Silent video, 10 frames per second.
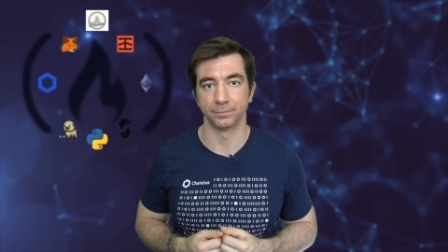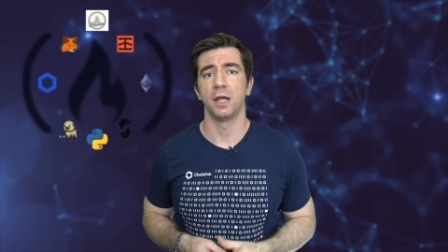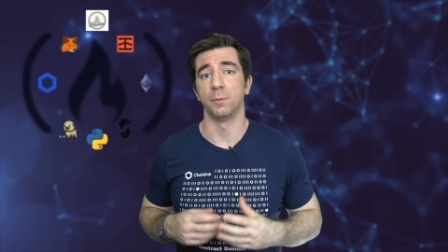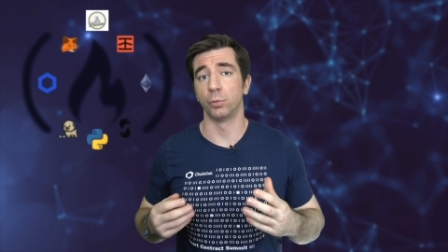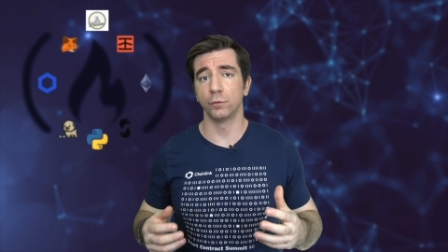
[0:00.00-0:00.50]

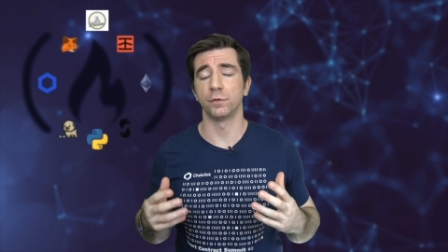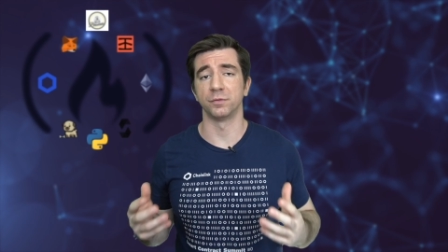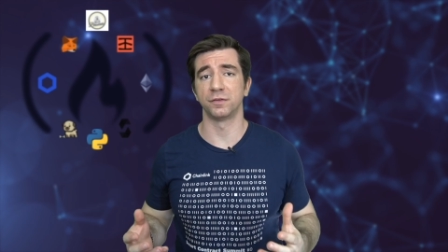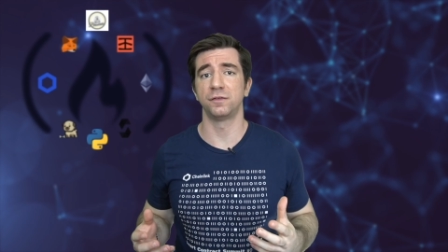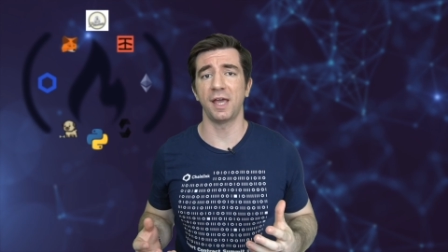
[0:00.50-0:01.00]
In proof of
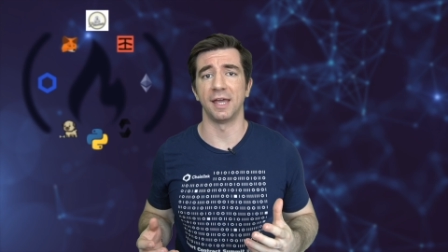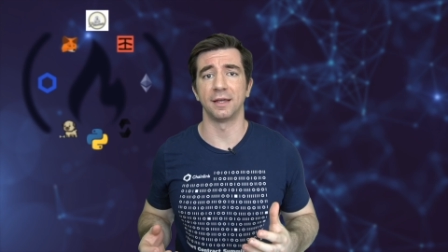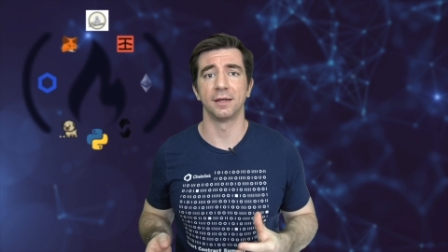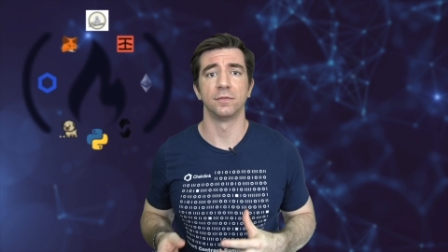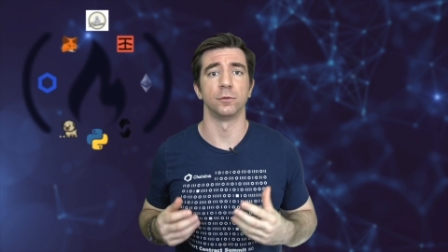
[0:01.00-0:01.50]

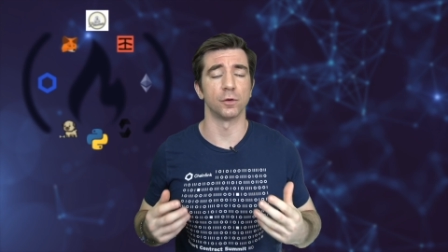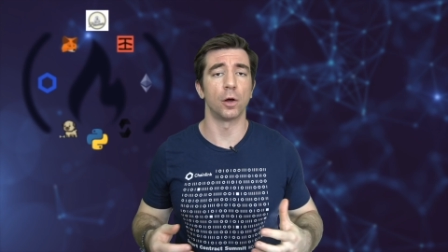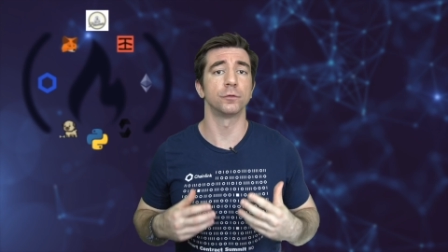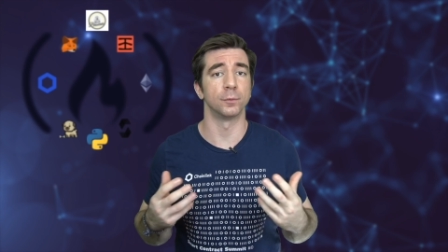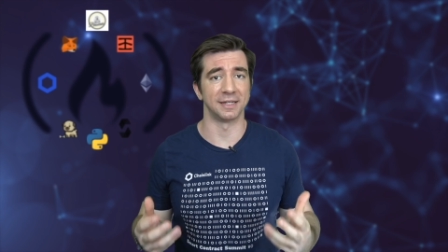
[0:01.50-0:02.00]
stake, there's
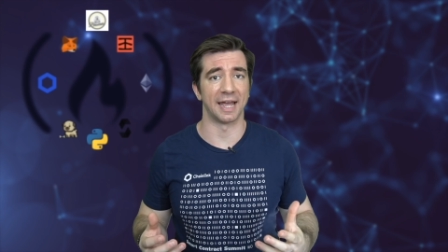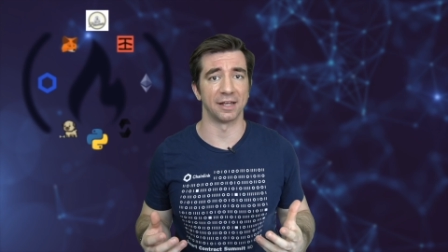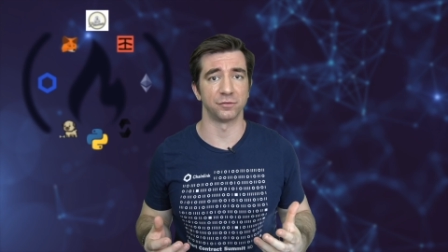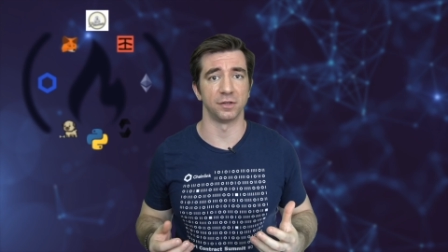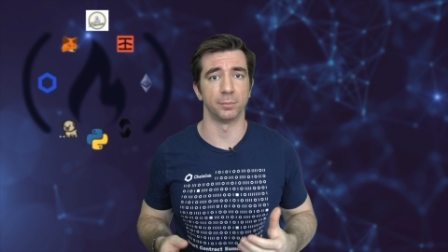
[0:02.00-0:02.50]
also a
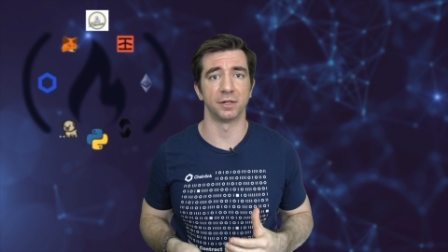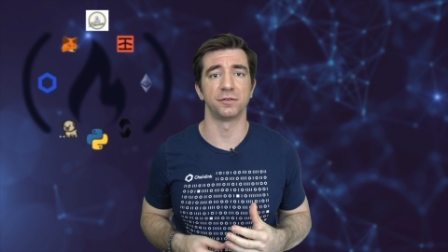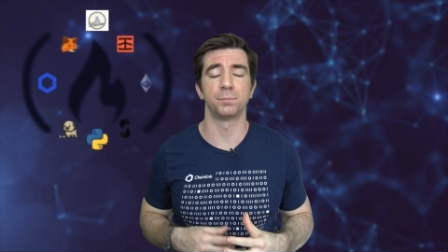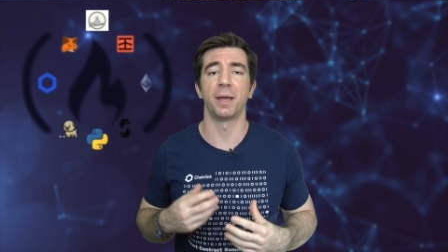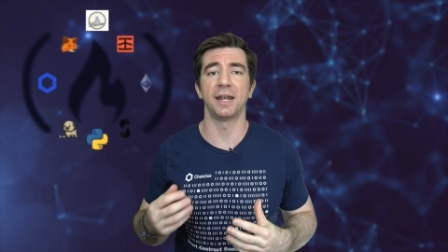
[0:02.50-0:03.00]
gas fee, but
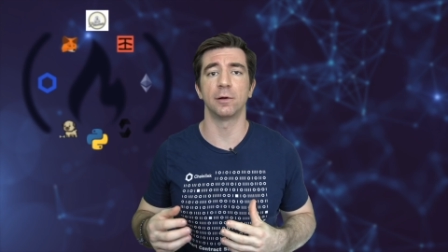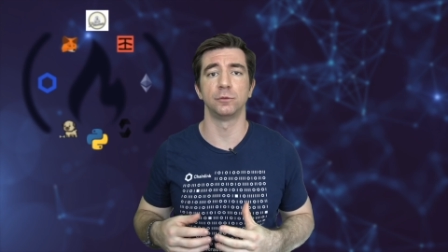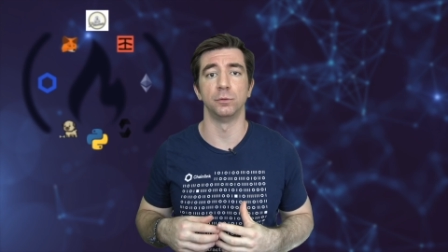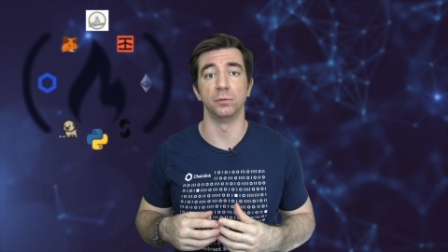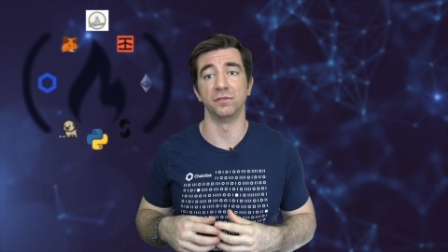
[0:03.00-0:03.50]
it's paid out
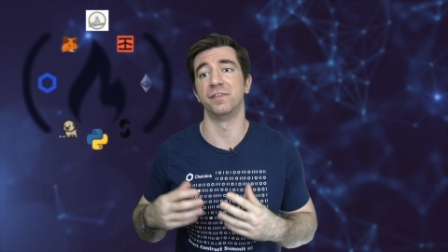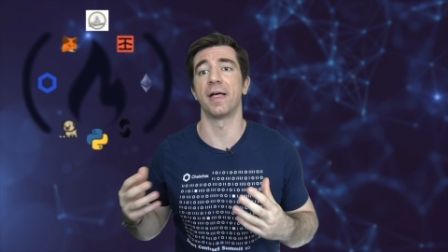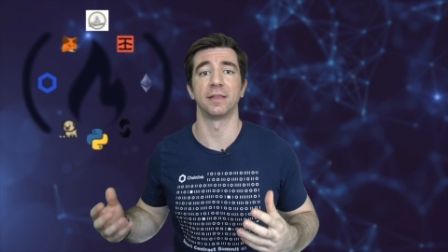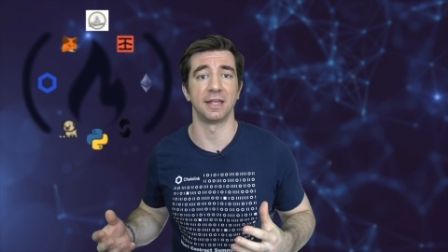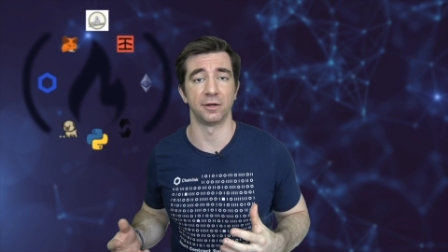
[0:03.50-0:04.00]
to
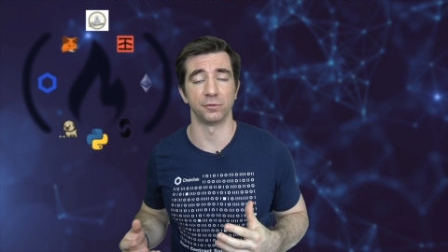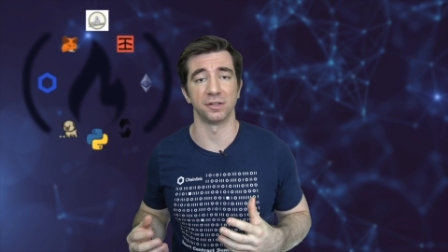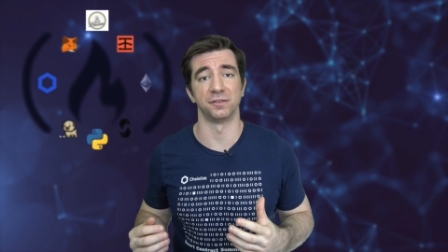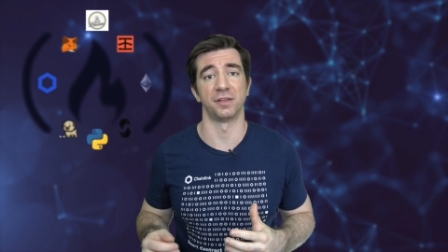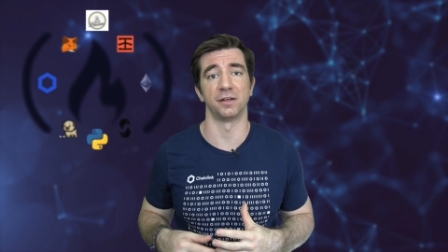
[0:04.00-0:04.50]
validators
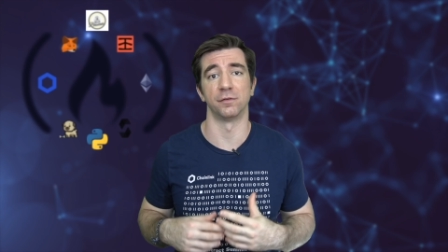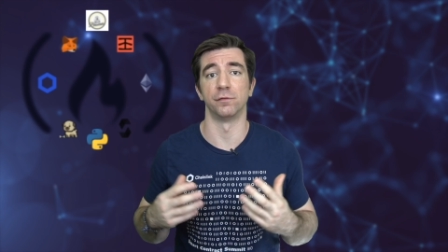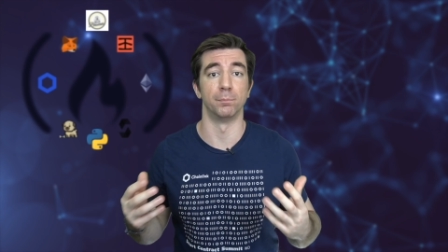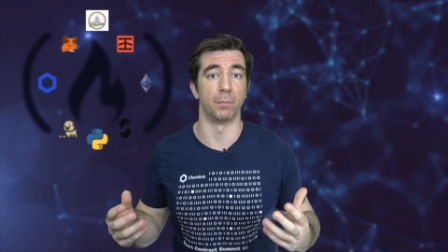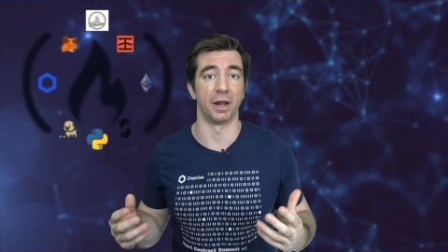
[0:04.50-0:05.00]
instead of
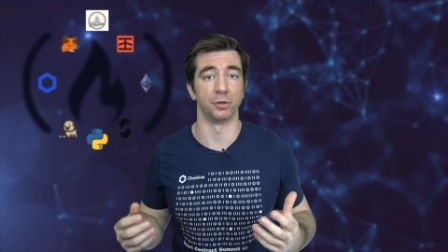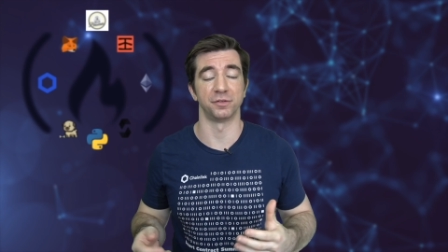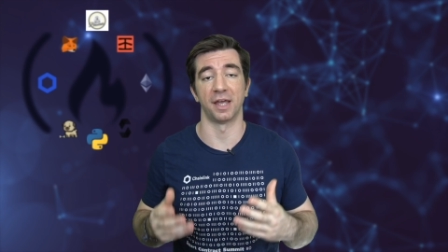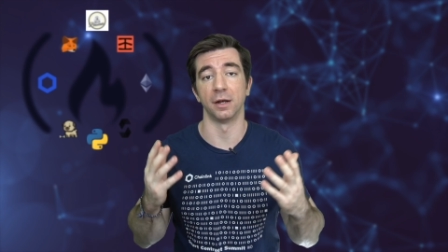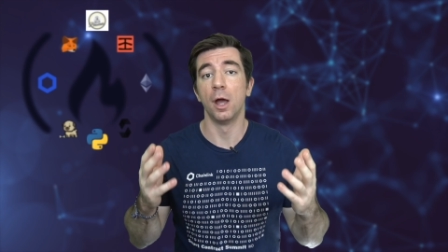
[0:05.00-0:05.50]
miners,
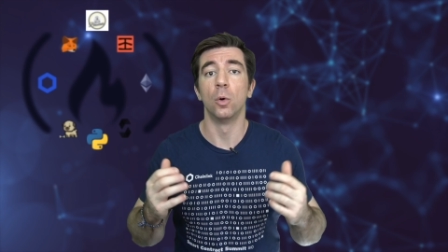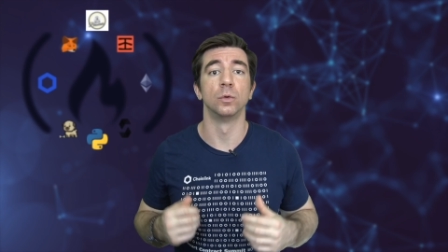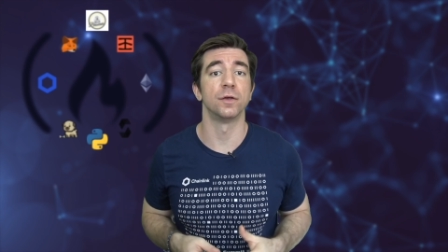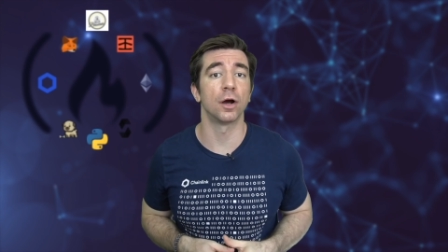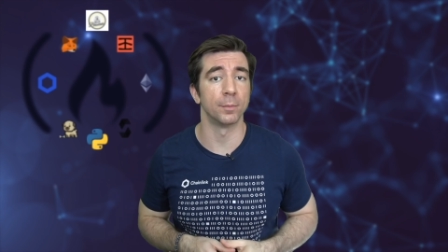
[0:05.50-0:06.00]
and we'll
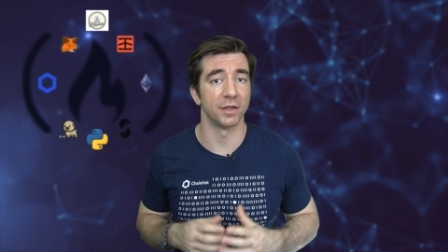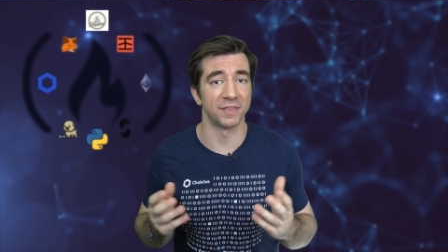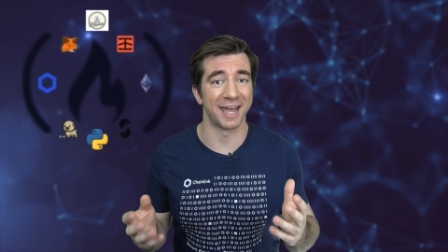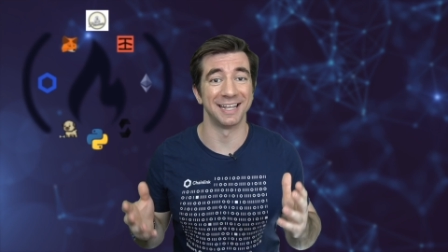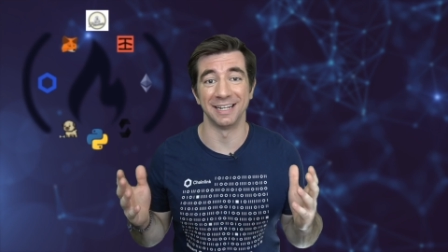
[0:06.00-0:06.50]
talk about
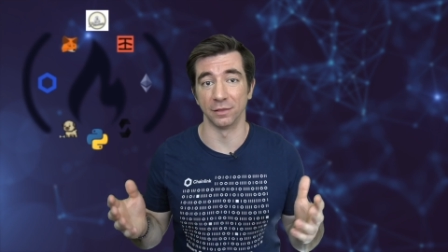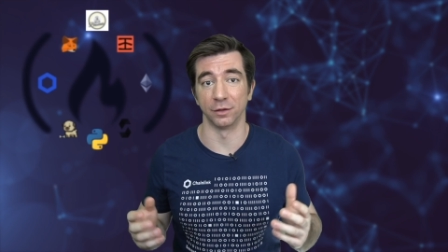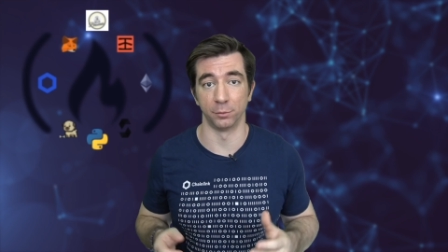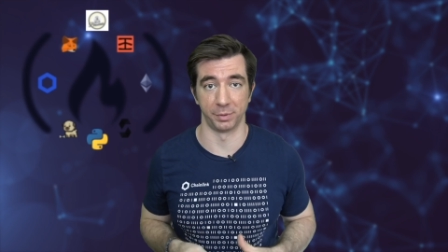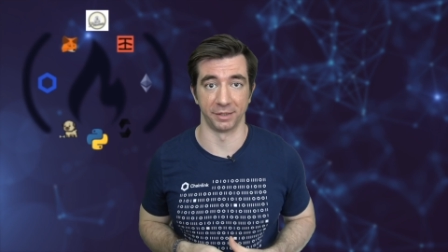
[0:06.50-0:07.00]
that in a
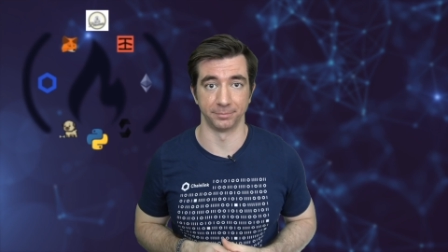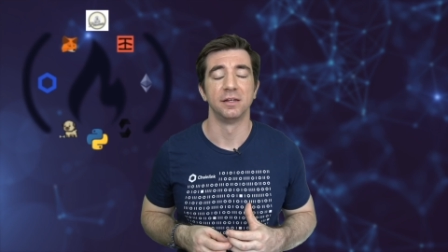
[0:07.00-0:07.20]
little bit.